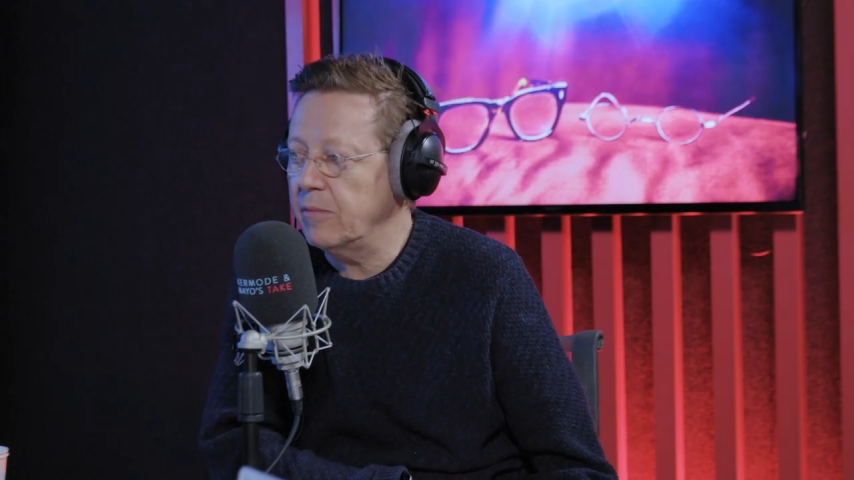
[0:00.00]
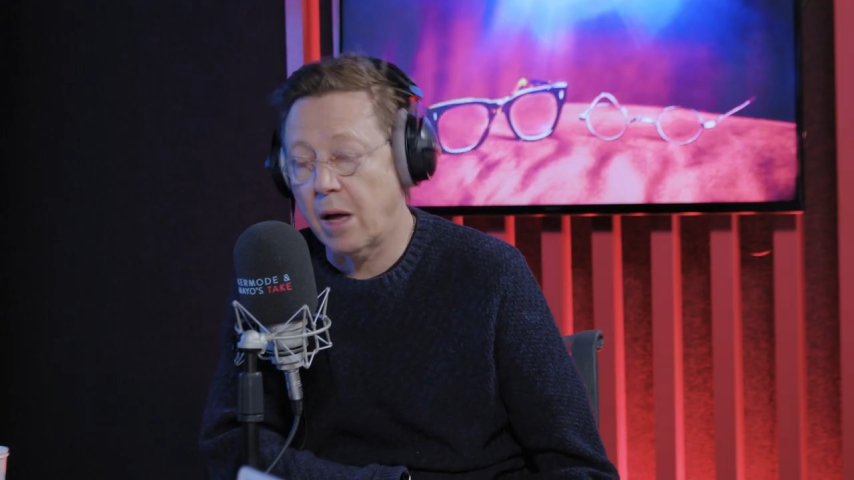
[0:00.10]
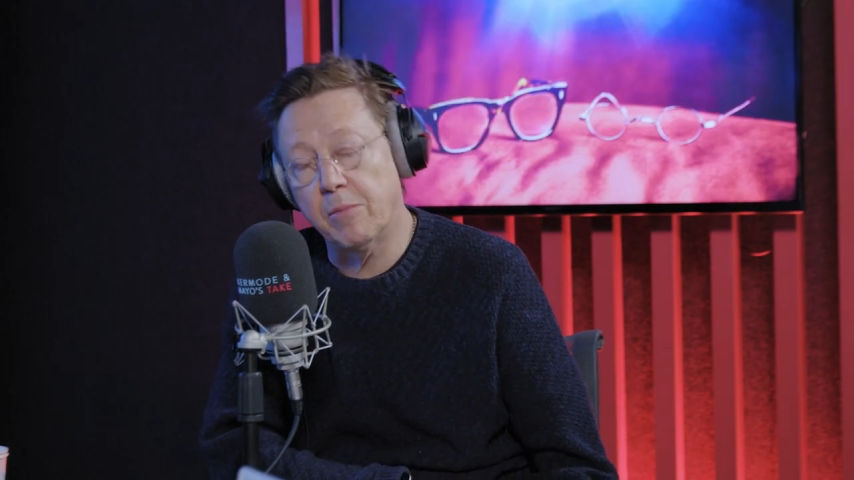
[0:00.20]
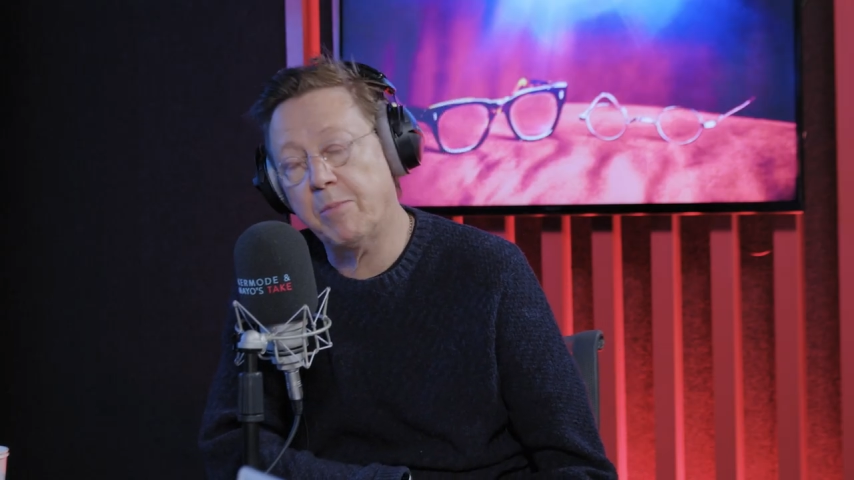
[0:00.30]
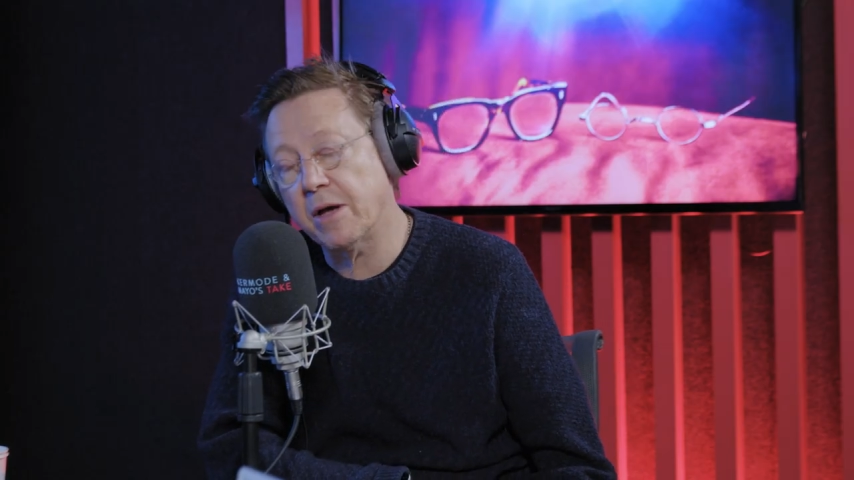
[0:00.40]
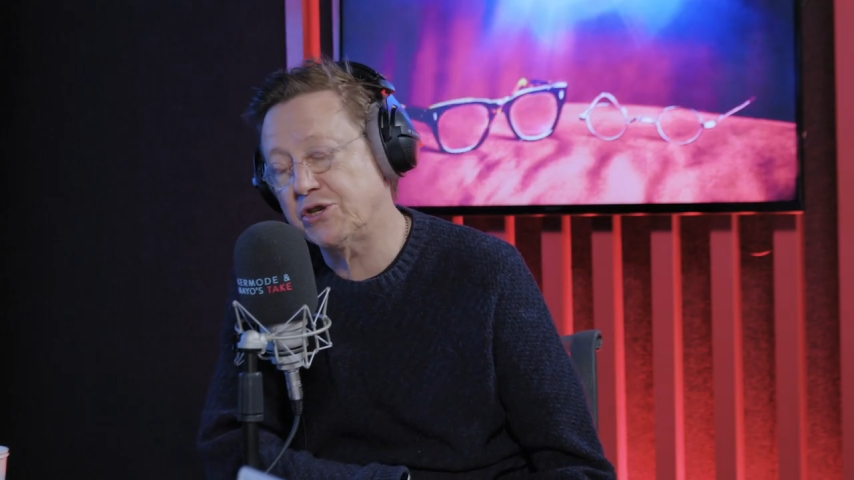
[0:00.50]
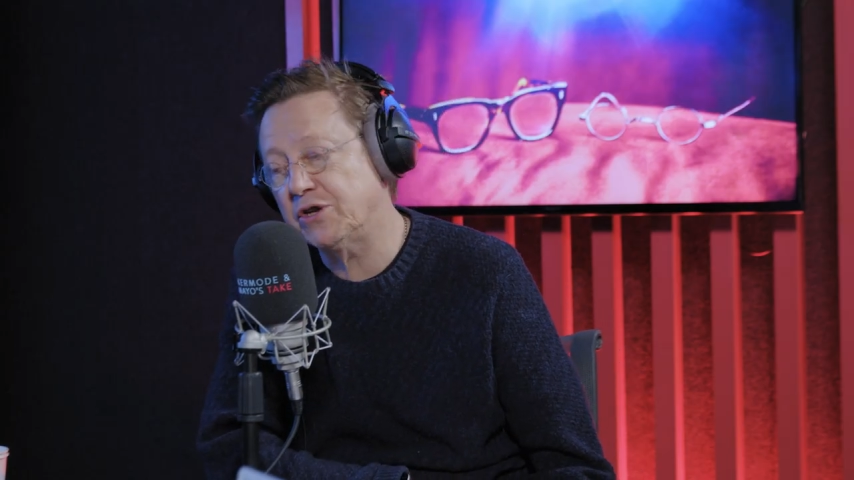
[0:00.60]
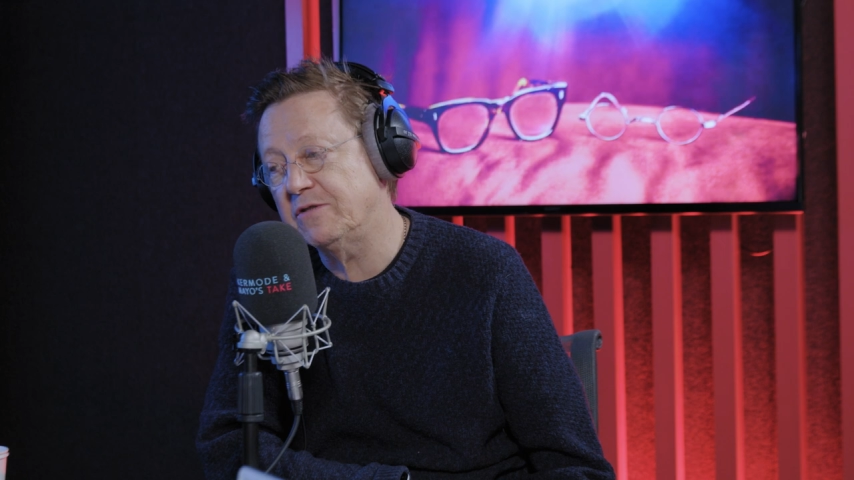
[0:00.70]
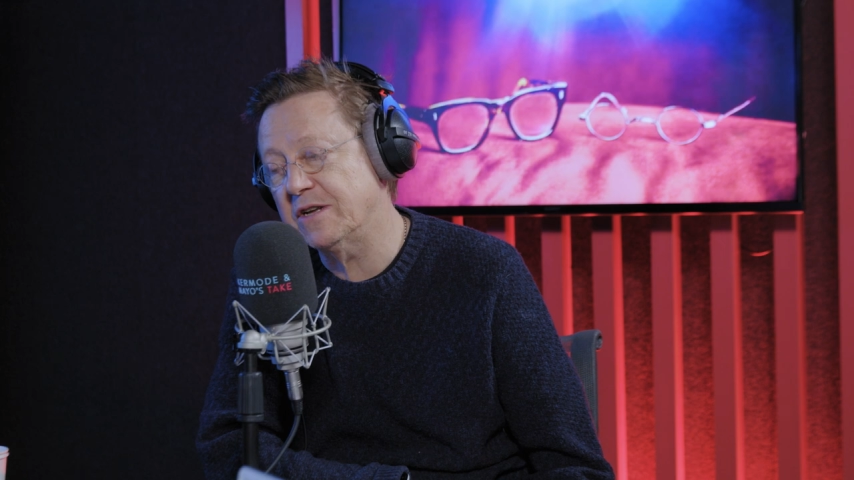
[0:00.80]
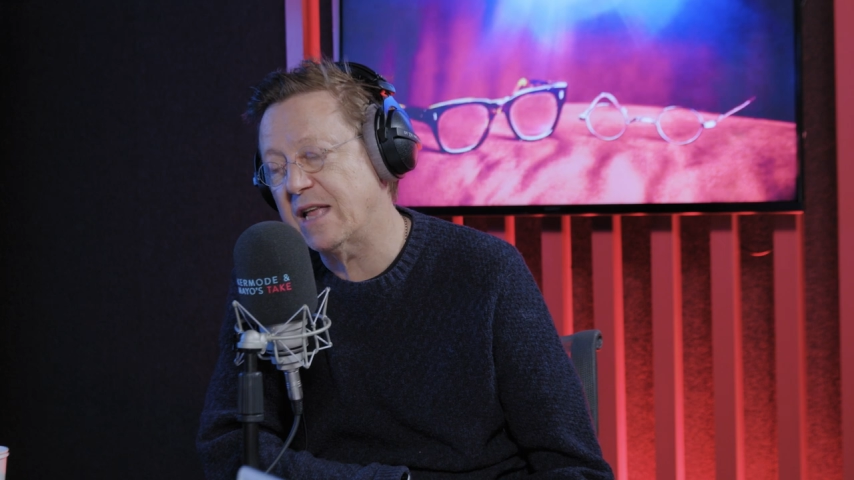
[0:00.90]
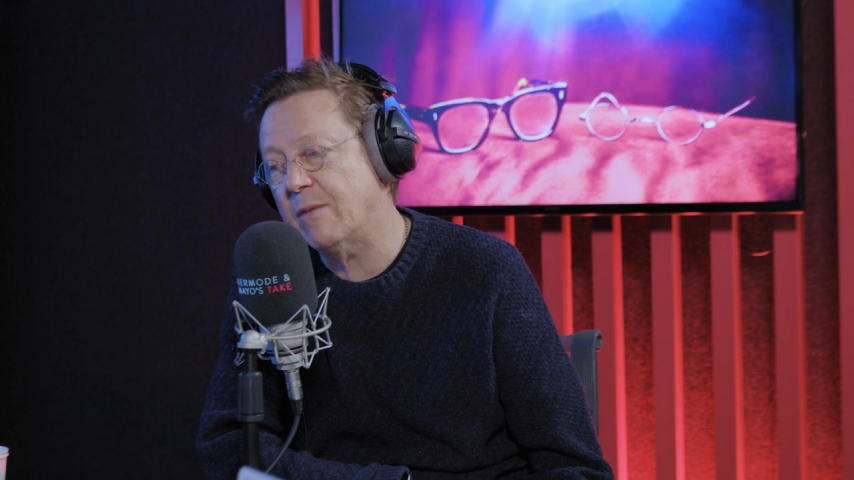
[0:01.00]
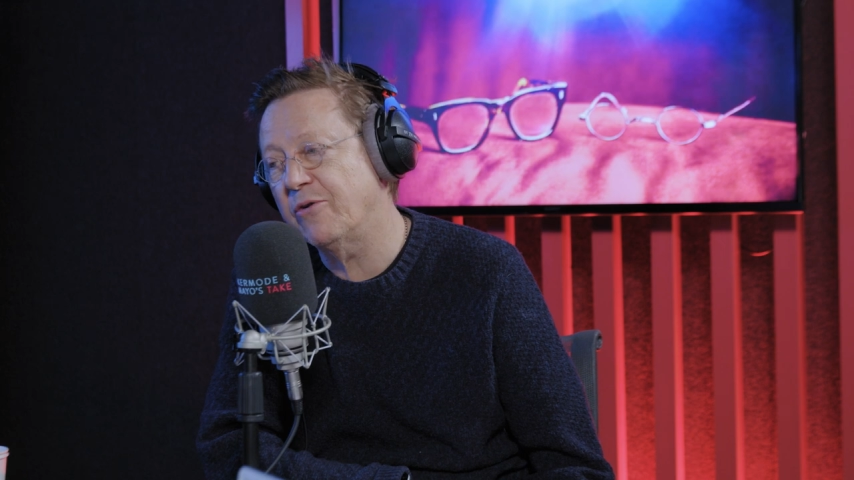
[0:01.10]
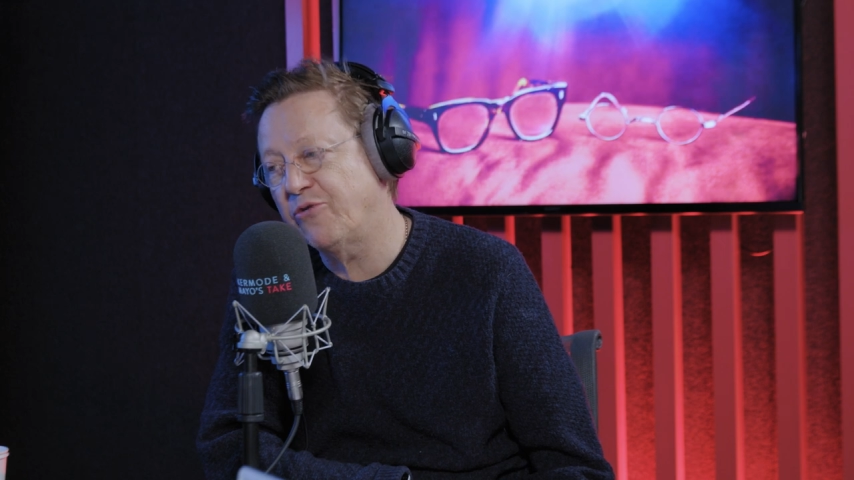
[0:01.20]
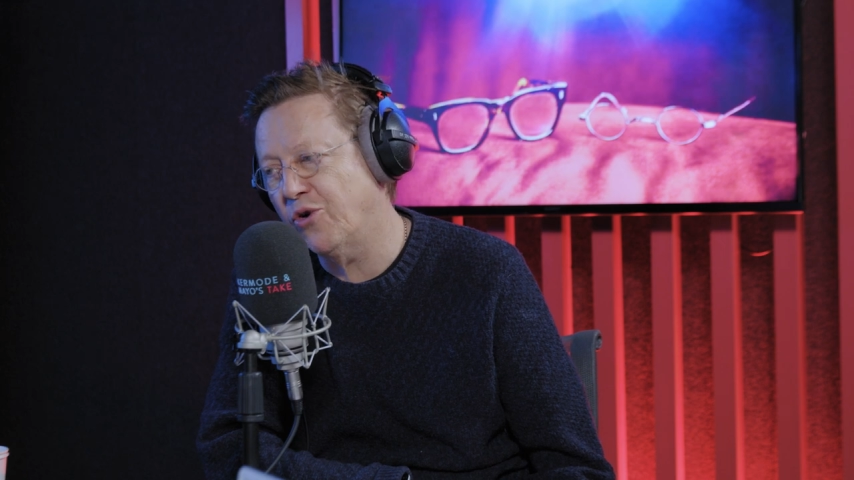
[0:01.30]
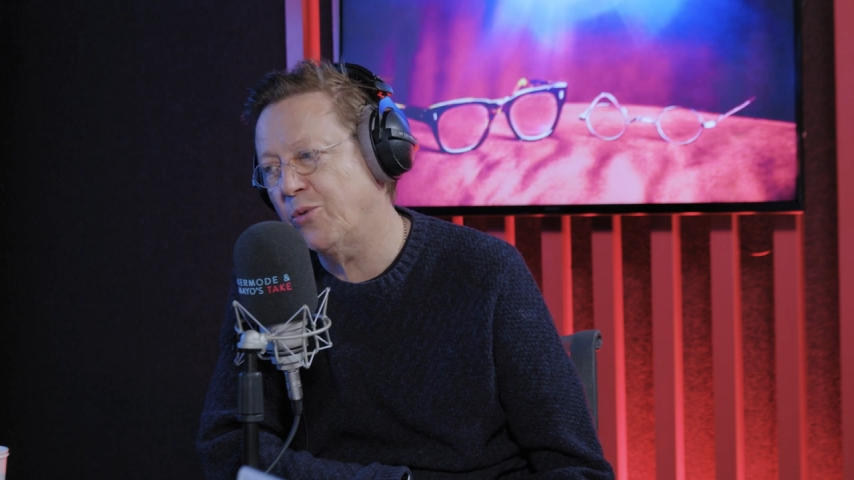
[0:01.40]
Maybe I should have done that
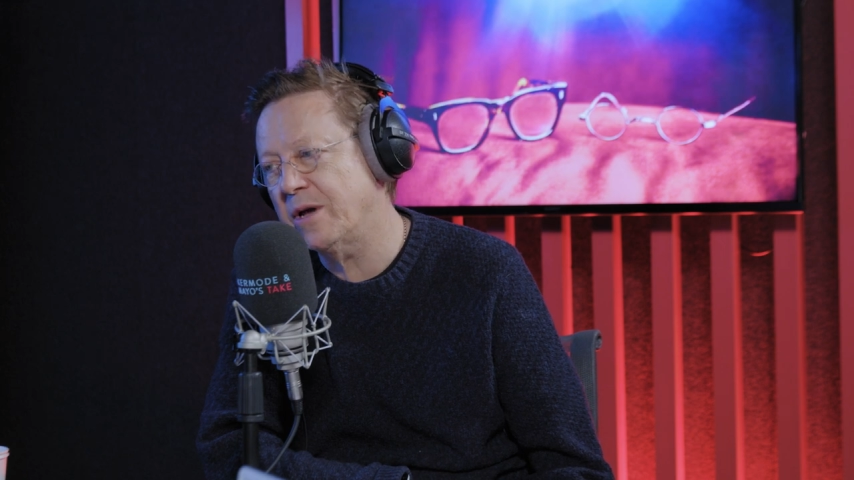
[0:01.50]
before